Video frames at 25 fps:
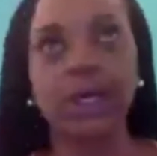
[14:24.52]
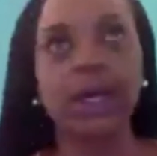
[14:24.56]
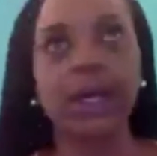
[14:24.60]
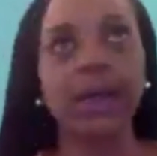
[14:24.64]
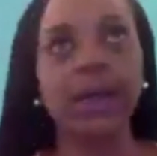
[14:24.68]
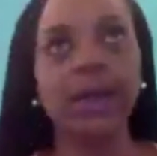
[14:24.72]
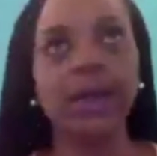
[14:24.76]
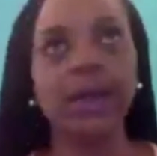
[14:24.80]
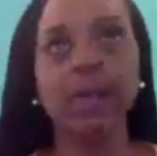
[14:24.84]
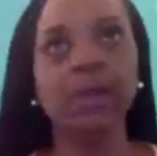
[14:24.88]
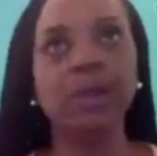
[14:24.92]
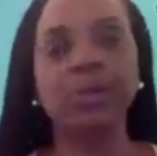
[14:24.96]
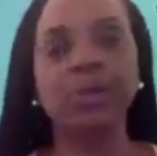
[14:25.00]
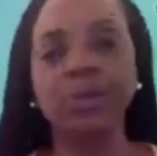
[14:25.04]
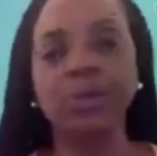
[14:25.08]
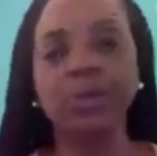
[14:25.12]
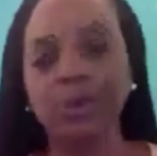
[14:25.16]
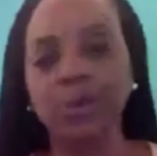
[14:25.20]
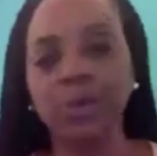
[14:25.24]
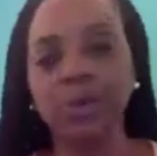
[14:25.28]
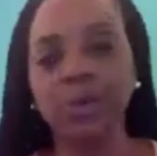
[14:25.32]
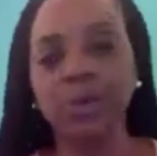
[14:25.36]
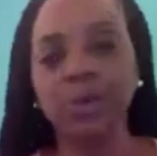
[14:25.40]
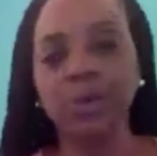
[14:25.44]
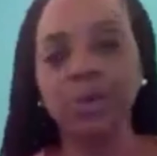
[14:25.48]
and the
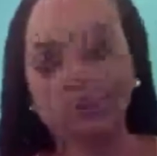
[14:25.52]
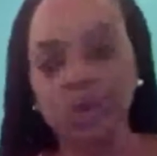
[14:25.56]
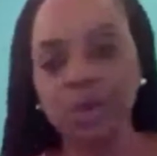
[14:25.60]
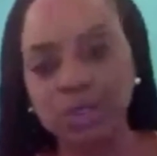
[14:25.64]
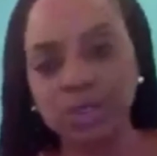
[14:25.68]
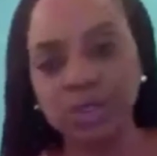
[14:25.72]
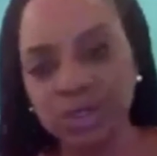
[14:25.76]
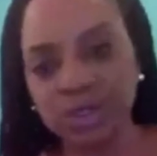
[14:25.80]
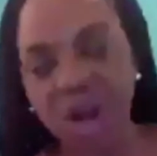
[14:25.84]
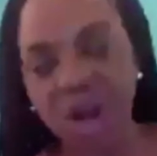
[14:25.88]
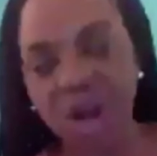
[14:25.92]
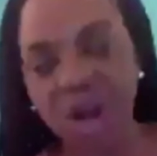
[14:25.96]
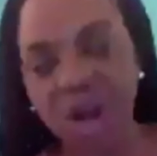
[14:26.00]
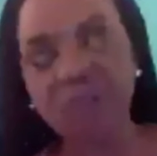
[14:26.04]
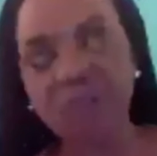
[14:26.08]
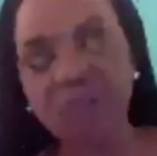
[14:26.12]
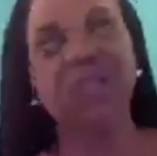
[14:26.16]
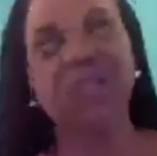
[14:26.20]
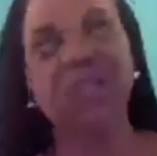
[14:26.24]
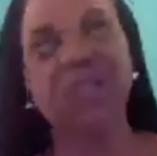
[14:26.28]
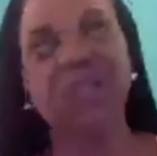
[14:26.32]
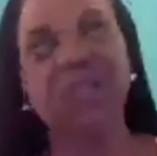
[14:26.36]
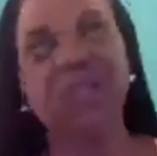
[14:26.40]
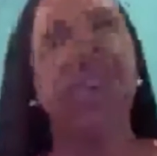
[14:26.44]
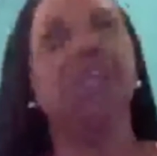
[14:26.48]
people were starving
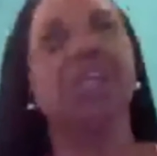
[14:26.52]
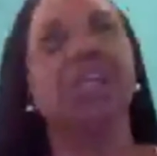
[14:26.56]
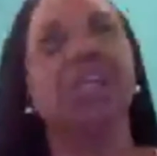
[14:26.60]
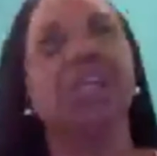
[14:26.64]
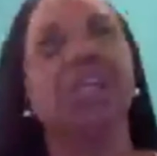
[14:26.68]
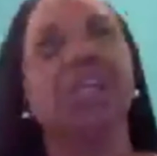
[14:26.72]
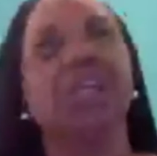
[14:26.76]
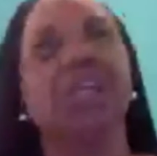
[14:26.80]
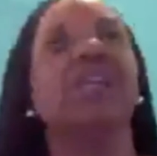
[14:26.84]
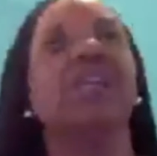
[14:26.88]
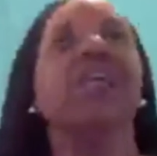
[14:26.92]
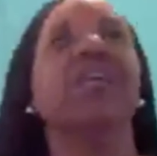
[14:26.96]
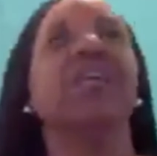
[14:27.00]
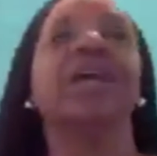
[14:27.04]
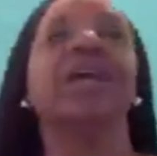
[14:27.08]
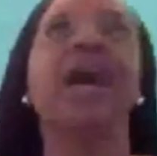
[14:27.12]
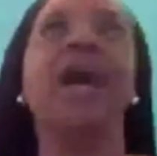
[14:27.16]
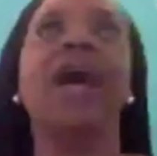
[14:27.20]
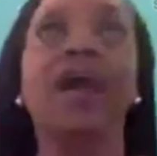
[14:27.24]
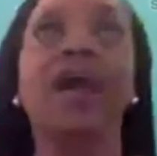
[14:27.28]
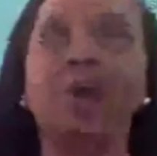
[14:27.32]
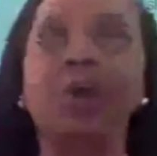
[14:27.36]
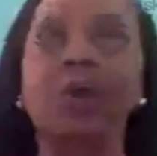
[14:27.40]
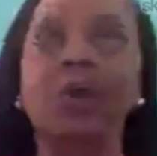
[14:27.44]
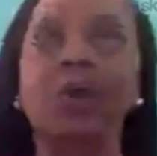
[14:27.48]
and their cattle
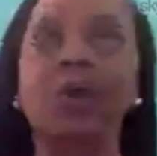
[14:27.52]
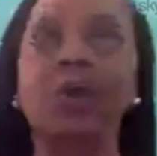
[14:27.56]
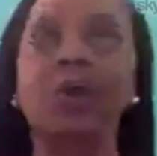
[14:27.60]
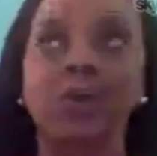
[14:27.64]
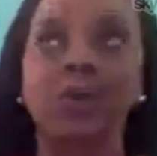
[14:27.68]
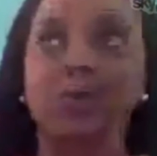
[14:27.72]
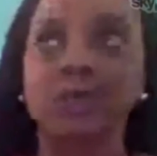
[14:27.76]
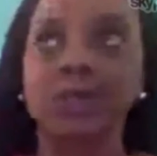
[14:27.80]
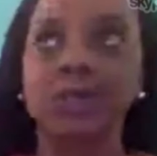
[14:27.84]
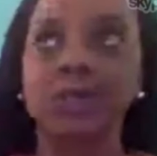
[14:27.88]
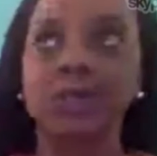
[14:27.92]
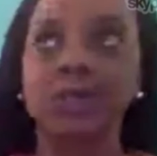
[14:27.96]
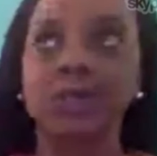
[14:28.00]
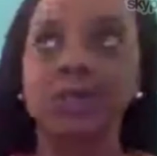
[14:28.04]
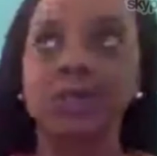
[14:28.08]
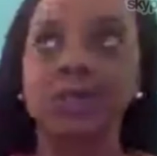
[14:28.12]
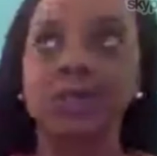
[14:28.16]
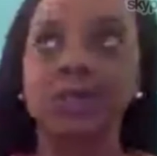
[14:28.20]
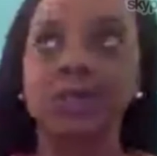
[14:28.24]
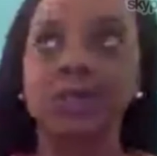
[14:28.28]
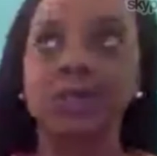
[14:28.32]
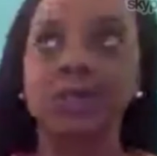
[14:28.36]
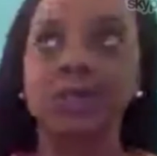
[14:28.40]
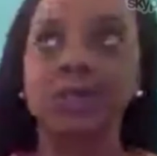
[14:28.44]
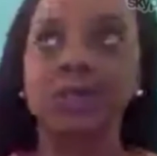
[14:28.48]
were starving.
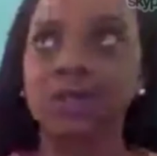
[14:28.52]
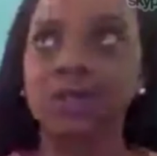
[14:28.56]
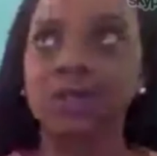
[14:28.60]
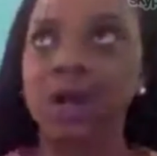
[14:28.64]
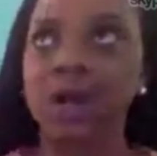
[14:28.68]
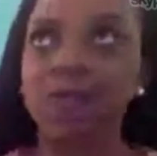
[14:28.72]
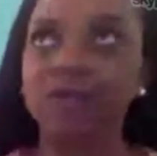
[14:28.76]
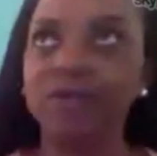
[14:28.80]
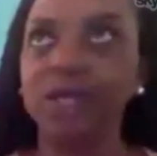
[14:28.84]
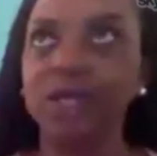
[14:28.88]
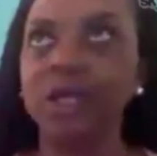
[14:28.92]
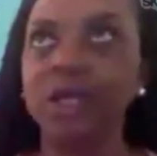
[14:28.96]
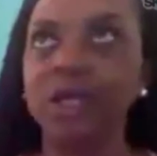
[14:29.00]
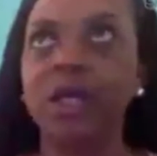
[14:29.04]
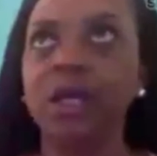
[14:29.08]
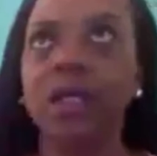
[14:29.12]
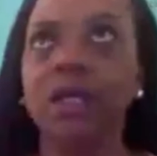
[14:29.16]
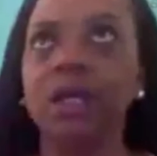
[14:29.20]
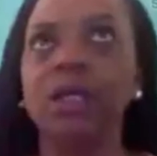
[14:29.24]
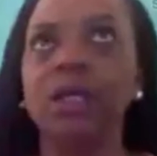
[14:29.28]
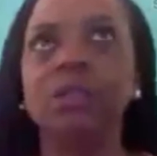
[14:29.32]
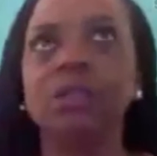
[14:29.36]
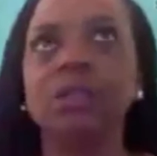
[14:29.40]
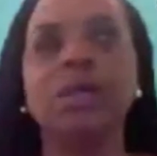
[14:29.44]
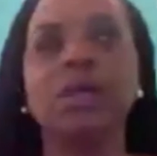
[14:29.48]
So I'm
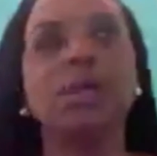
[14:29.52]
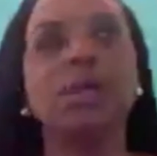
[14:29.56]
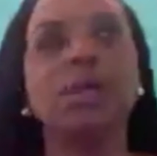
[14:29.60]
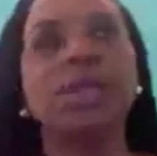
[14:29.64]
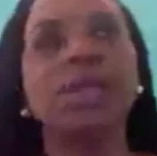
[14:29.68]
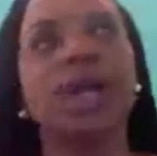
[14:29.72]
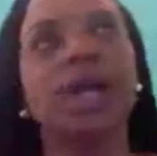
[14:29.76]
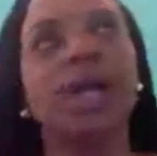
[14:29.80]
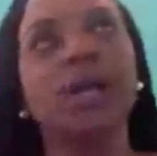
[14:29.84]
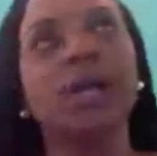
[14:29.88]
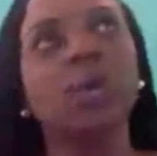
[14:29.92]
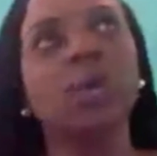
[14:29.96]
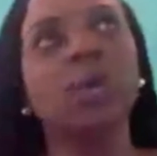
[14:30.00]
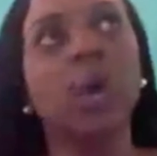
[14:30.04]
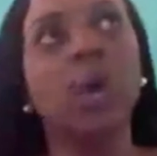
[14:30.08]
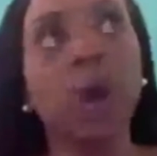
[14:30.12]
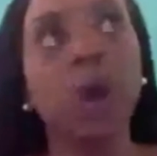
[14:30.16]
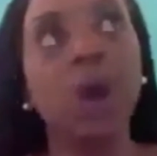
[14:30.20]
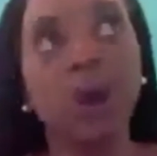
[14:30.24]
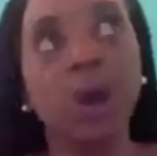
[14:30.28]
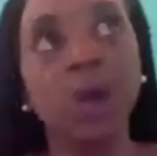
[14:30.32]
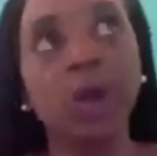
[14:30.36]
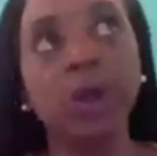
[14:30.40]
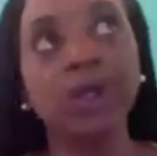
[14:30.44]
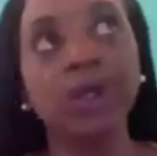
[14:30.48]
like, whoa, you
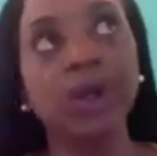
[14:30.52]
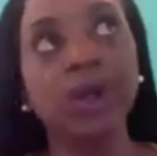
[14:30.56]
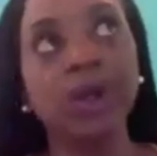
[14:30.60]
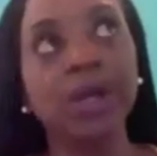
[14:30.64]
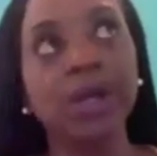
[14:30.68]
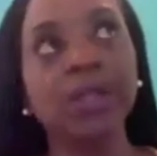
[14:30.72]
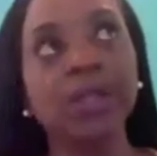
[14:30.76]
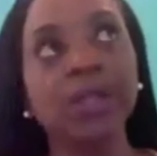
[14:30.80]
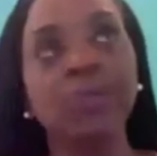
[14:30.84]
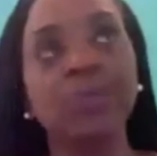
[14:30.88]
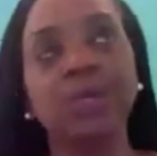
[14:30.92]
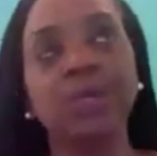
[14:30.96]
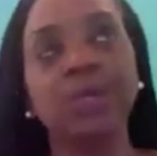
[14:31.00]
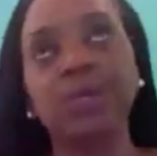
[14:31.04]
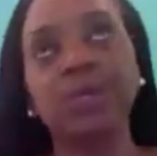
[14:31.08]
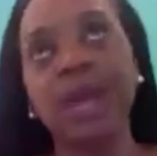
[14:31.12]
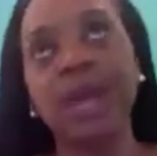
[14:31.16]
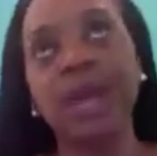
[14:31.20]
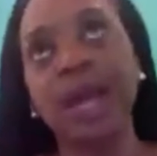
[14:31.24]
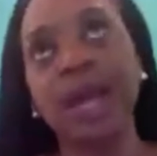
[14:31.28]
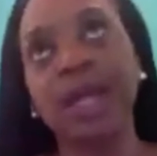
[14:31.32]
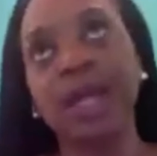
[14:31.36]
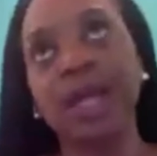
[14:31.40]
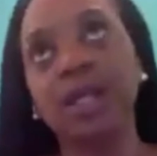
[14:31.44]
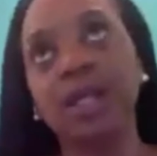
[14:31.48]
know, that's pretty
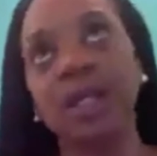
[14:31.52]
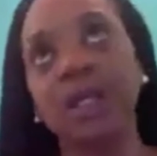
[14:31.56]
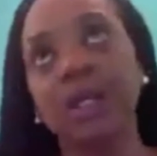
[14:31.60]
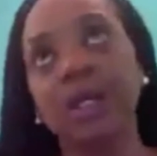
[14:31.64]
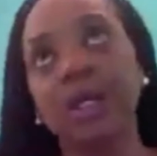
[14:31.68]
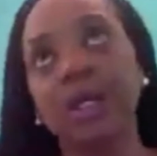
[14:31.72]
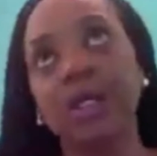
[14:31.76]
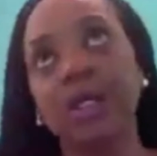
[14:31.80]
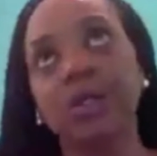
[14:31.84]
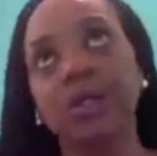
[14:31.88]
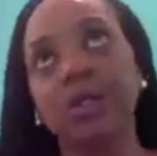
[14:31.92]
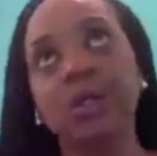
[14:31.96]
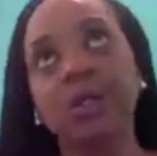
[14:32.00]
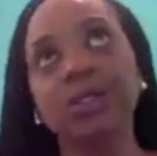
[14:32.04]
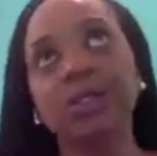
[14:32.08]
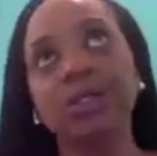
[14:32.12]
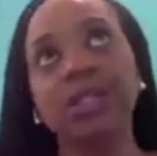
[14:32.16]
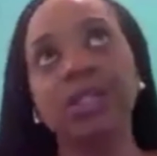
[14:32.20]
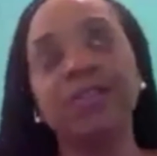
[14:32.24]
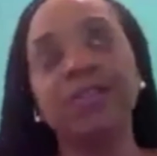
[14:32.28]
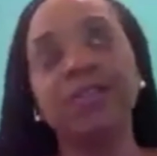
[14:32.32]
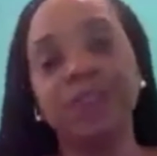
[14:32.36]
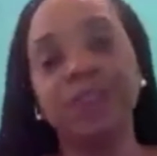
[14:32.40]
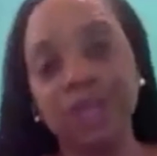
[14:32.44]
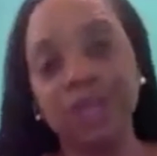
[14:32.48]
bad. Lord
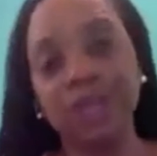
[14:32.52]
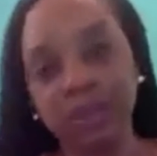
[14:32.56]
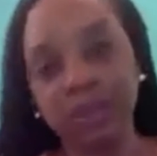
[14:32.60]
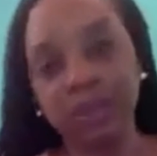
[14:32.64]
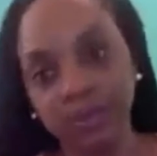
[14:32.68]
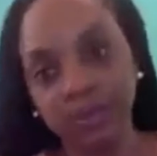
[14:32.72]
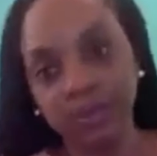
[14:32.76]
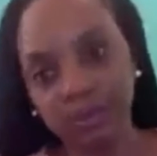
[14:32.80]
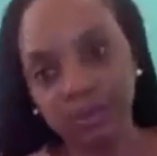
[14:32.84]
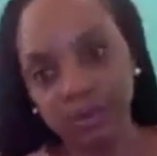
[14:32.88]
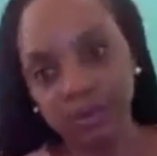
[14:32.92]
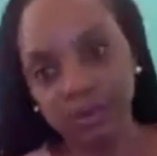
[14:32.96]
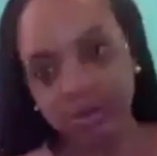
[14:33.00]
said, feed them.